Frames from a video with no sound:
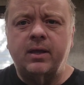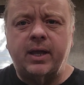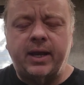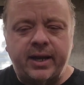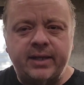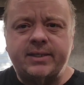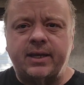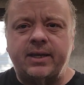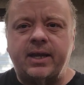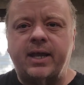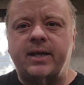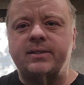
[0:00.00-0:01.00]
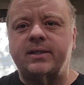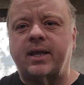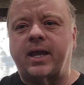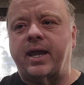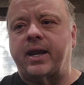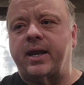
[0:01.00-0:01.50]
And he said yes.
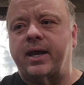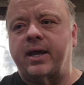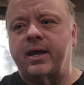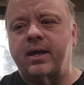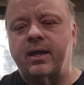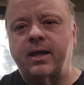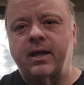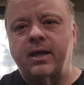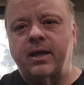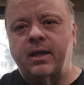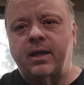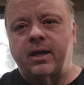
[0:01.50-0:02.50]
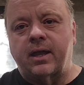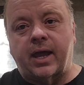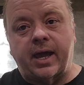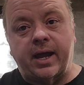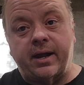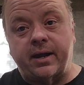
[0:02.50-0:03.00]
And I
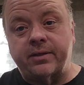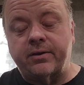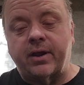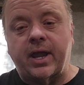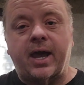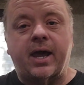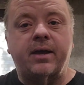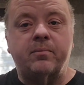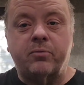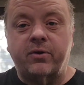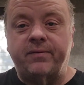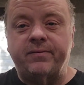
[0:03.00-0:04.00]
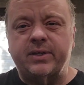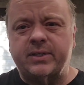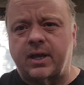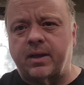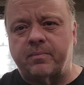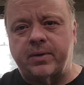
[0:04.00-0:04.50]
had another guy, previous
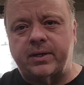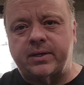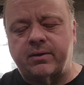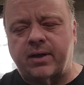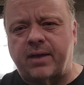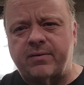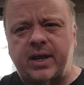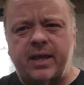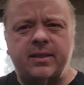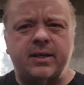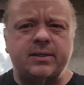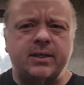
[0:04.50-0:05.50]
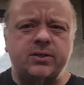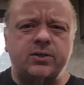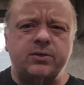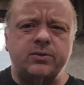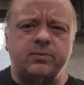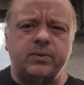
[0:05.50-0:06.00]
company too. I haven't had these
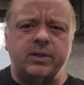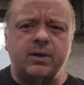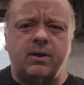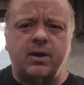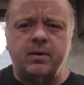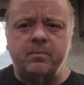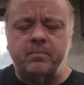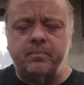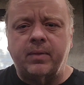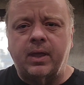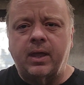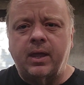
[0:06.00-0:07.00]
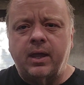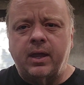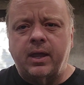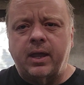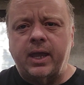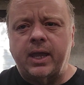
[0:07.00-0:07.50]
issues with Dart.
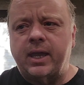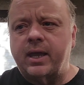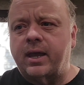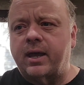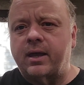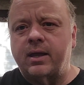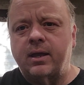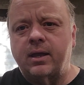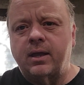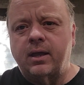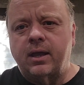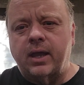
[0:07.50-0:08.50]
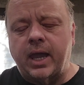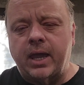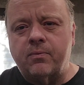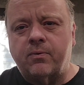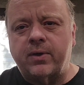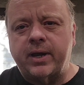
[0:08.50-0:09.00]
He
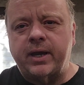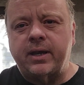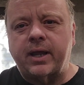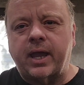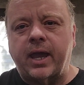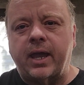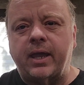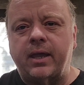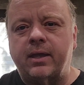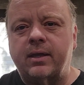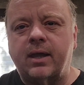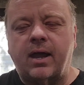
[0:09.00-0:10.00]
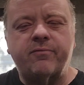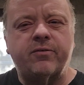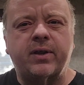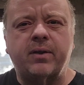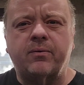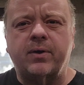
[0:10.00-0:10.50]
wanted a, I
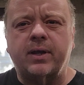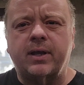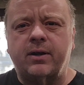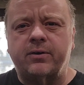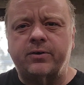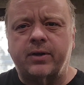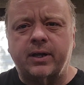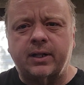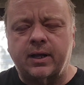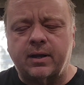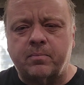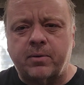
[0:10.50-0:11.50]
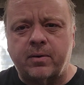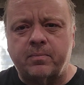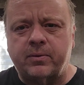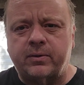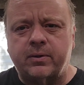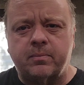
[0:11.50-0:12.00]
forget what color truck, like a
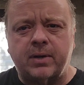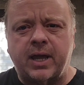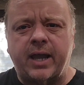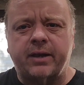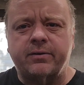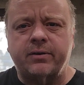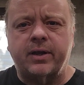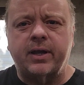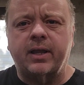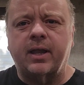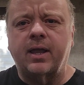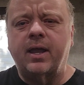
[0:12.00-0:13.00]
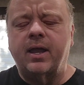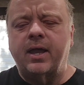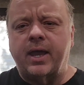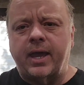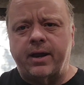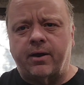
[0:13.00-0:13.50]
purple or black truck,
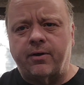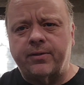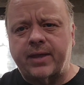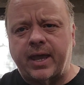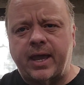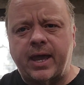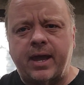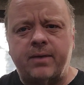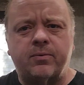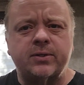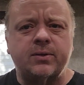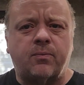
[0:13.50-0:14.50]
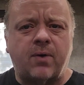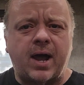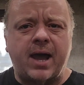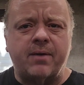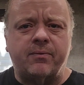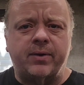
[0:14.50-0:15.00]
and all they had was a
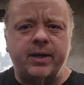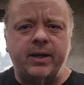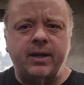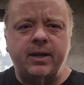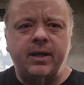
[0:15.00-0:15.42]
white one.